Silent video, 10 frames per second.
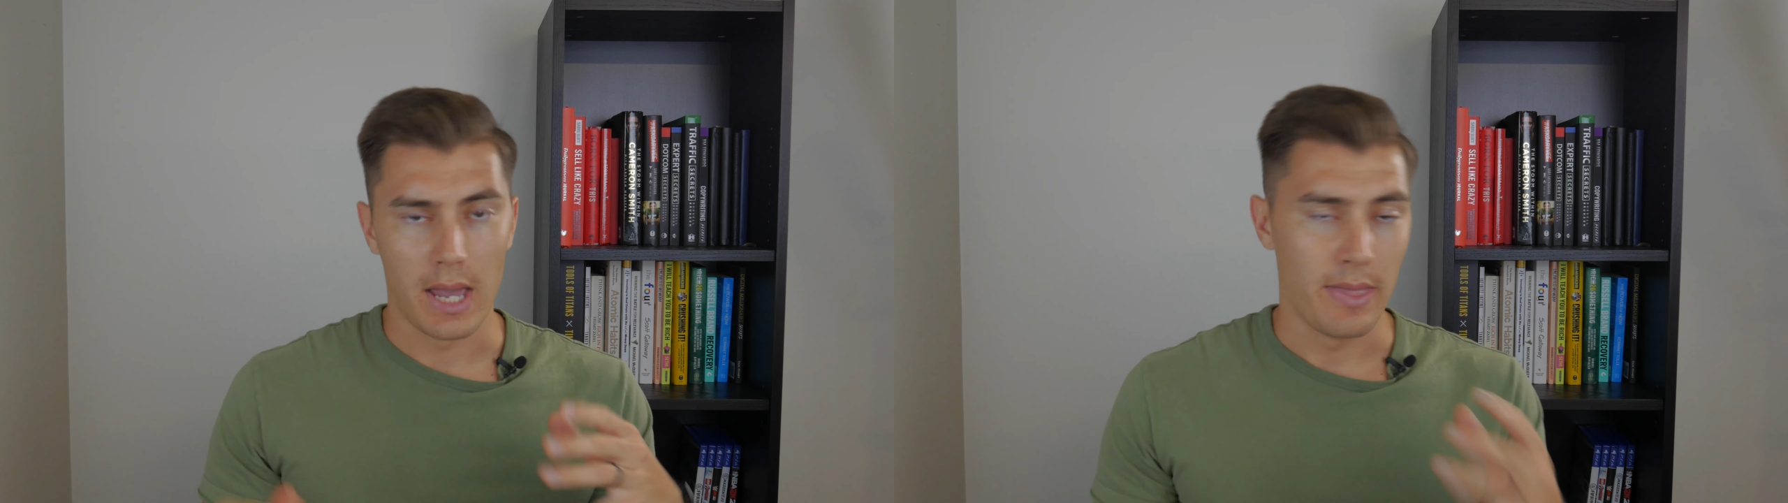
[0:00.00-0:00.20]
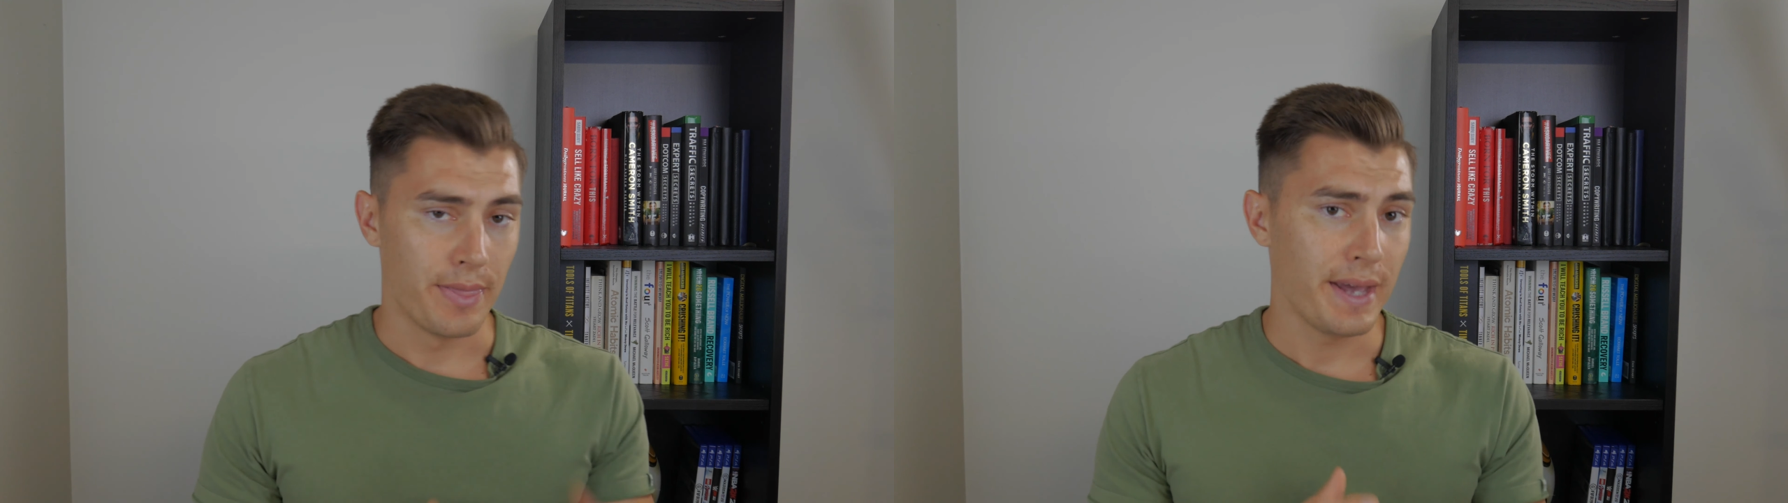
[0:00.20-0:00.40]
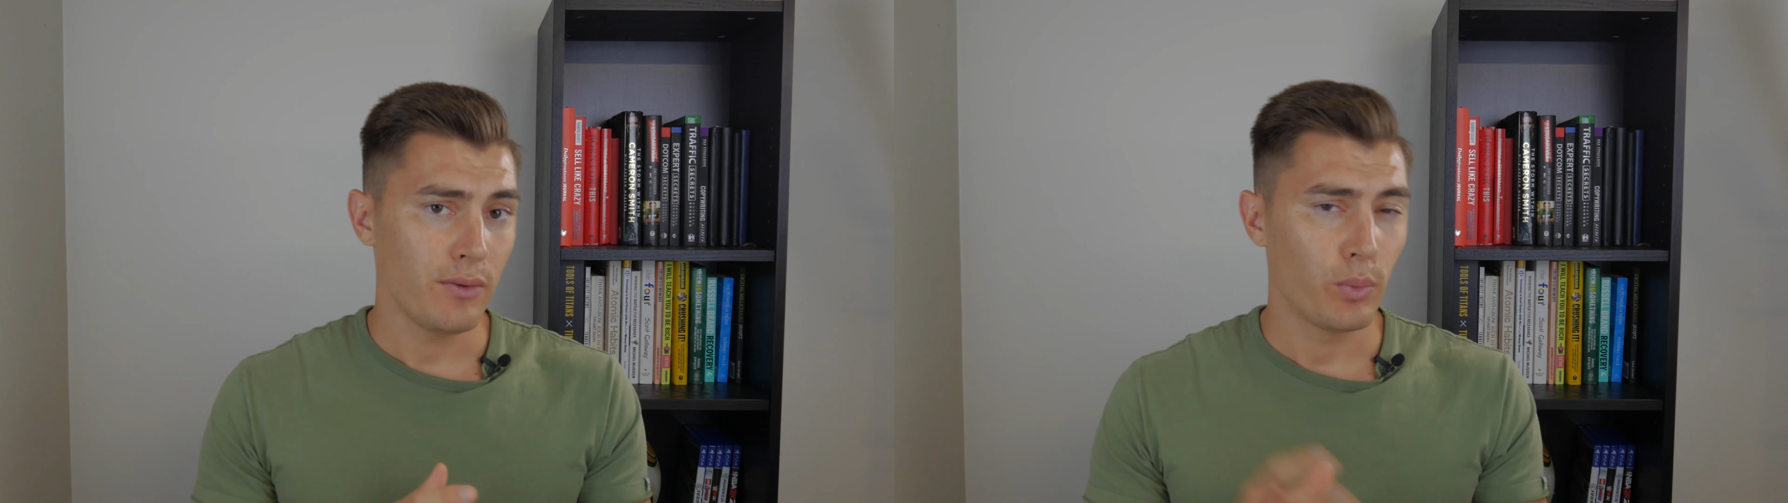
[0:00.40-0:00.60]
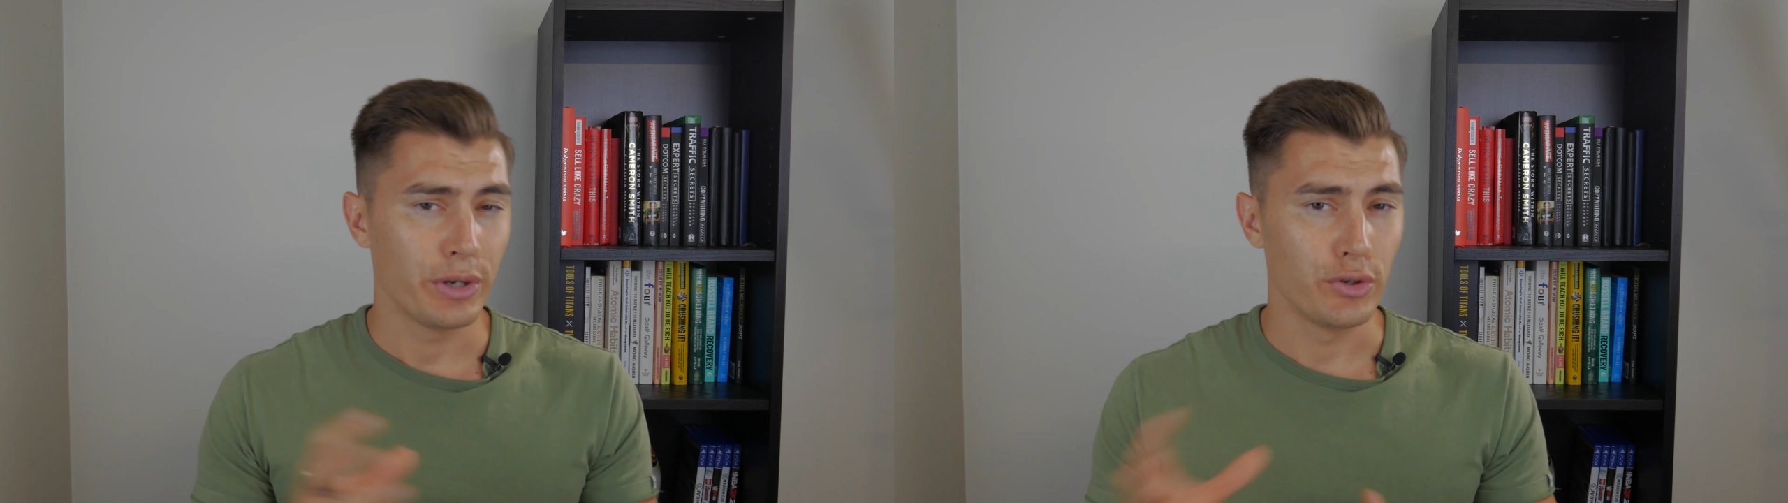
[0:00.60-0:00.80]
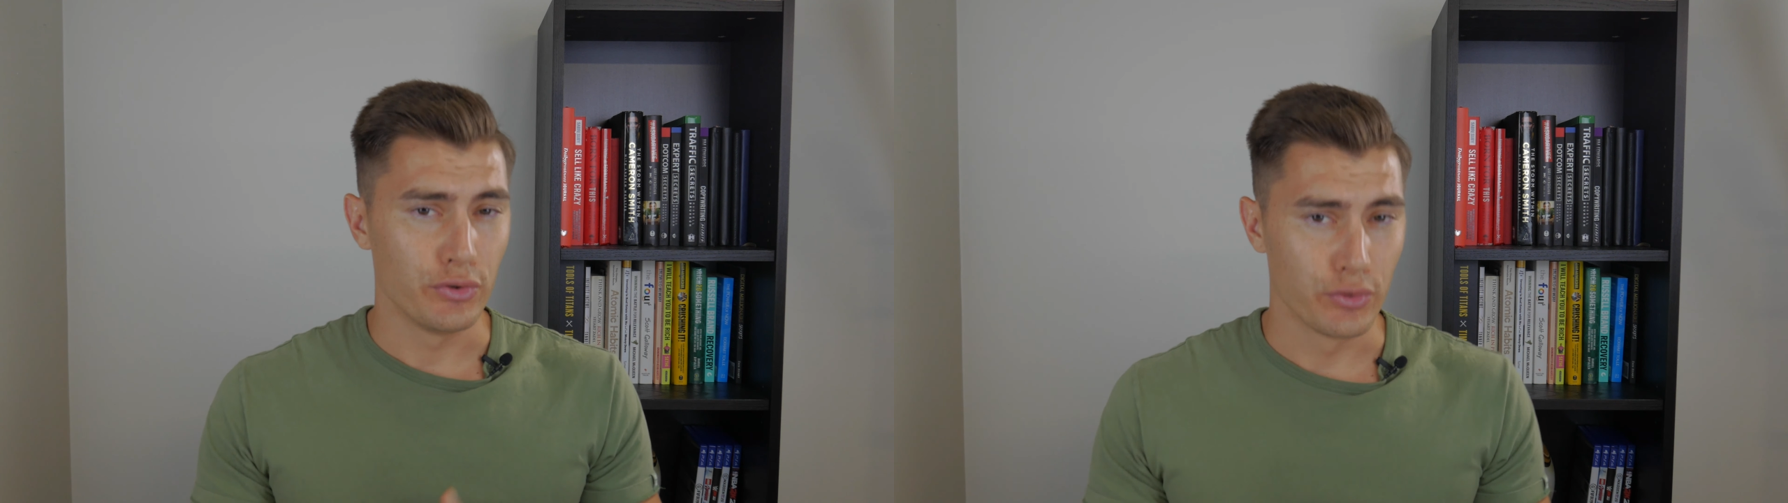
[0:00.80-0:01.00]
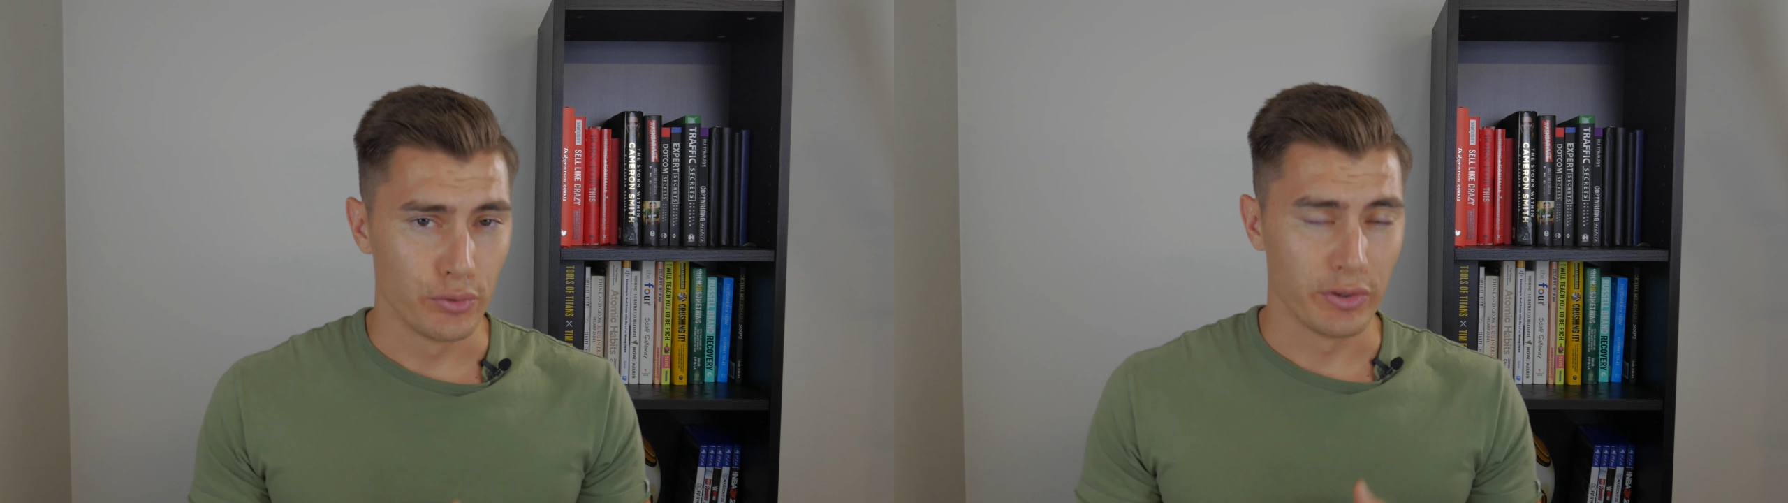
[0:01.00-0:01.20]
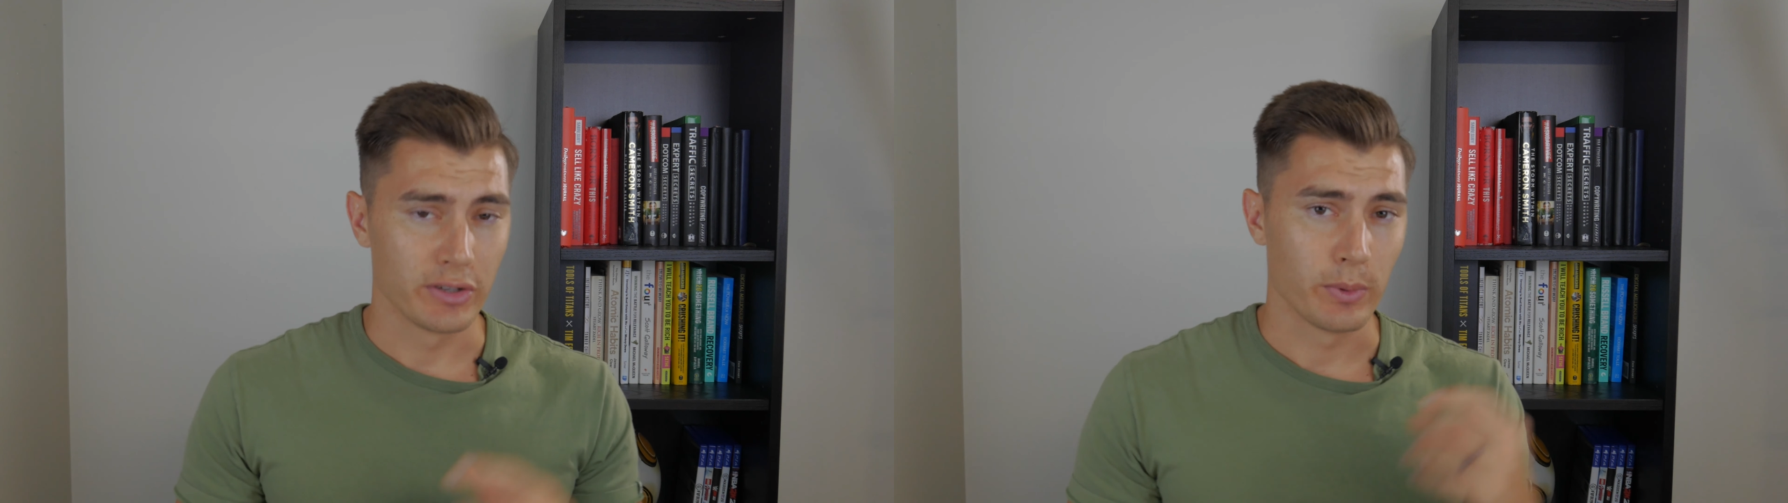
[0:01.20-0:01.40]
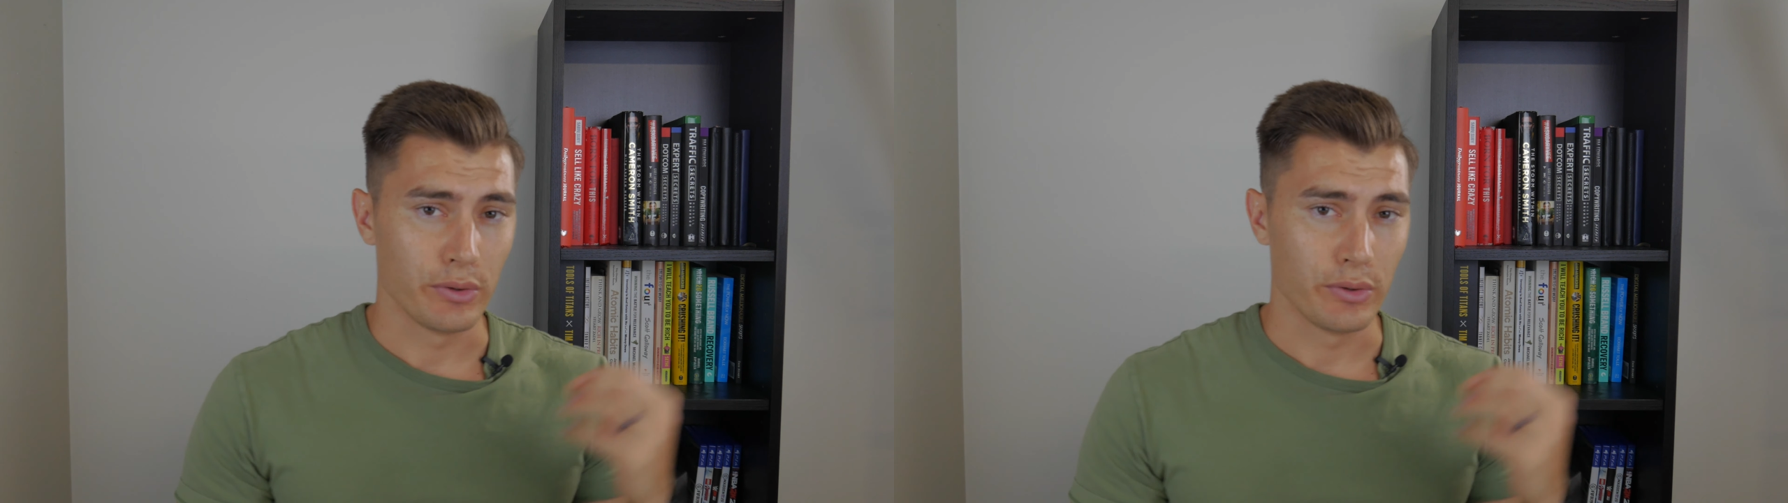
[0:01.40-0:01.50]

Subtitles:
And then when you do this,